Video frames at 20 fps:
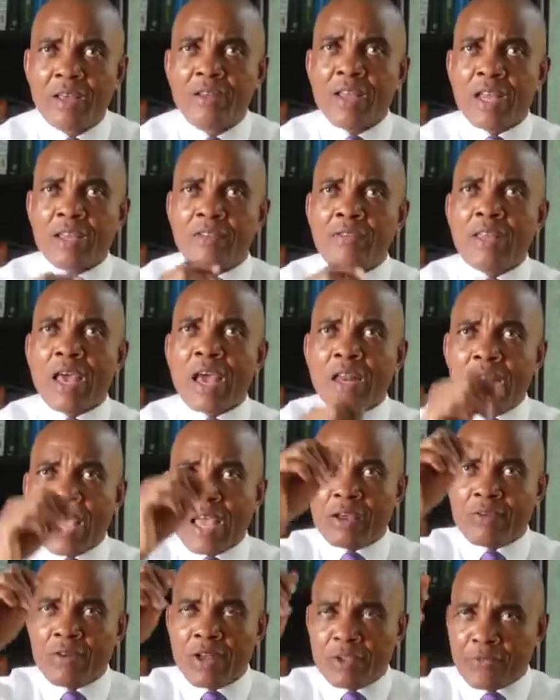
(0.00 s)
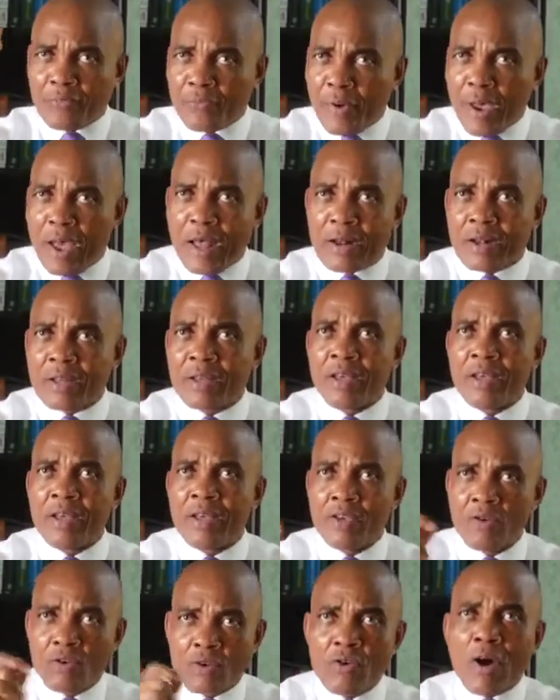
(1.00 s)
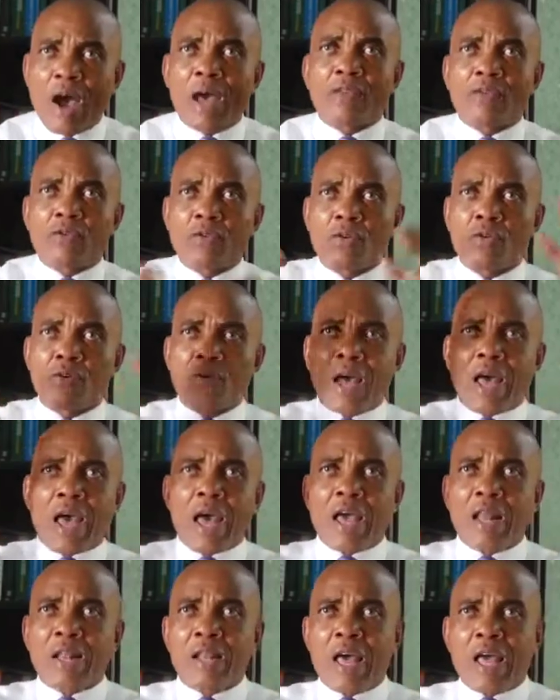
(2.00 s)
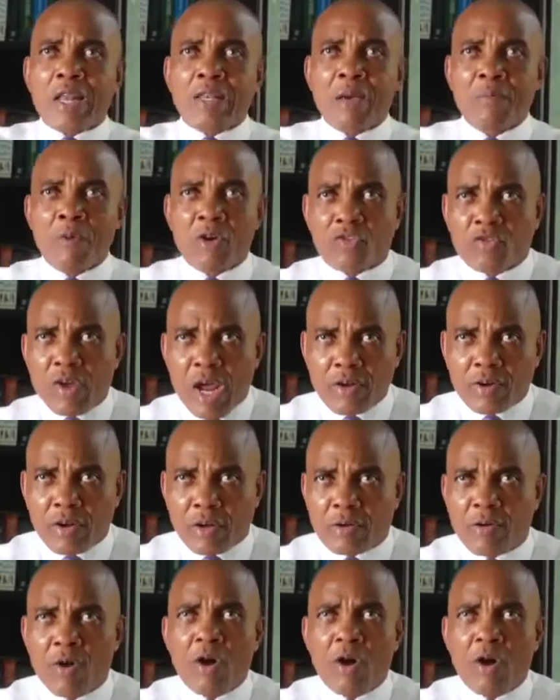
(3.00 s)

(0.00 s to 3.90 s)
the day they increase fuel, you go and do a demonstration.